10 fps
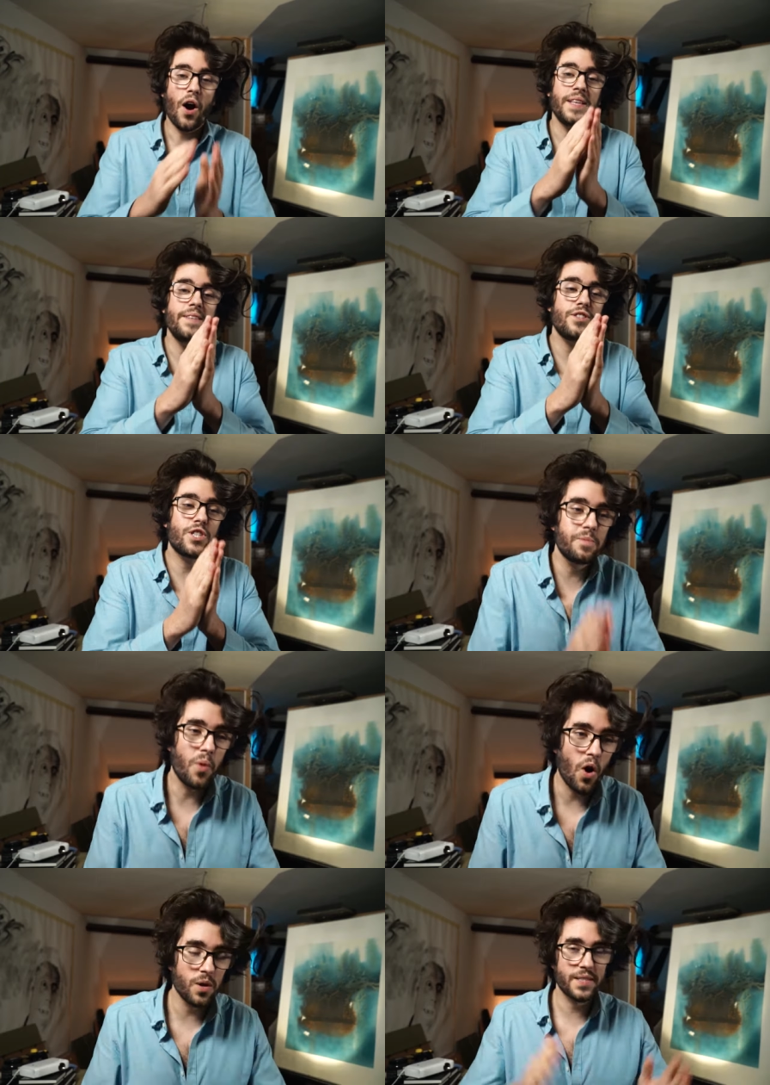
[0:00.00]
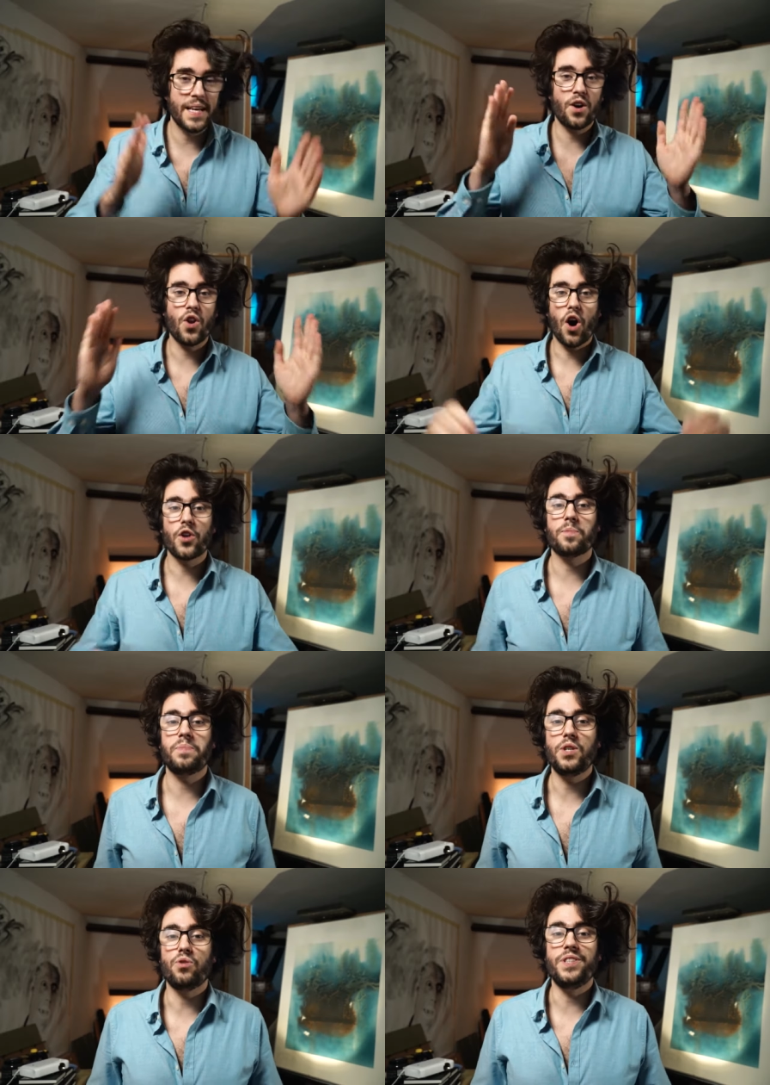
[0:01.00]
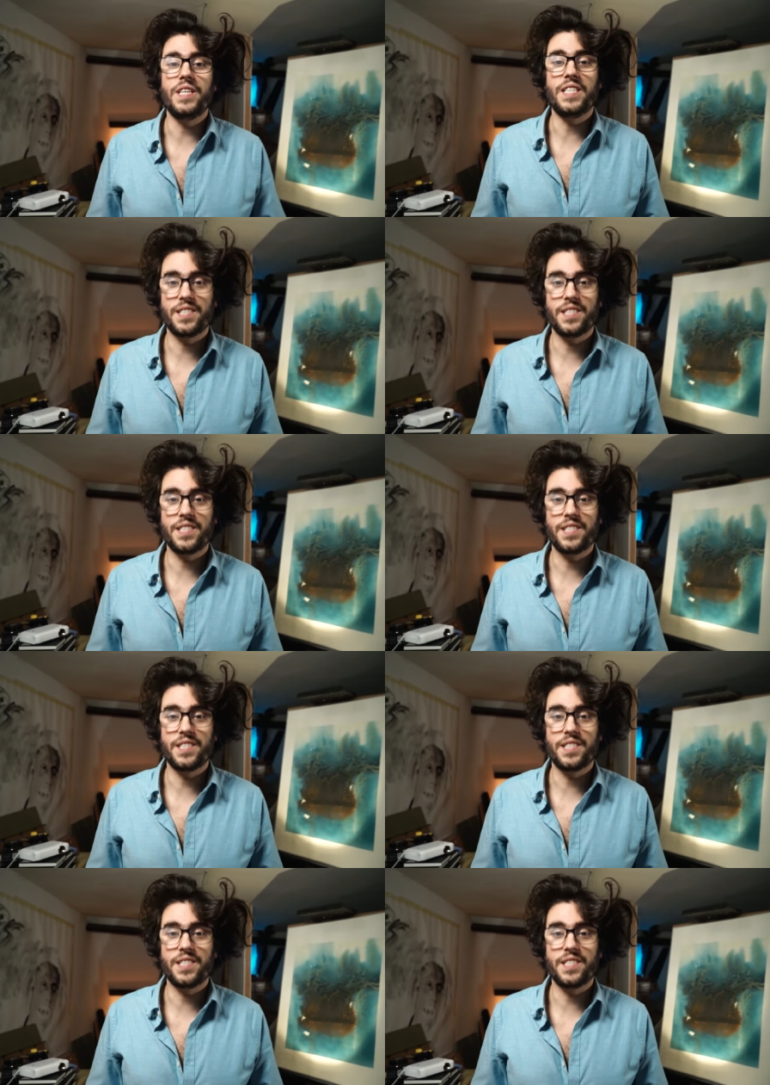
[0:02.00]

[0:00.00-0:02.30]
are even smaller than on other POD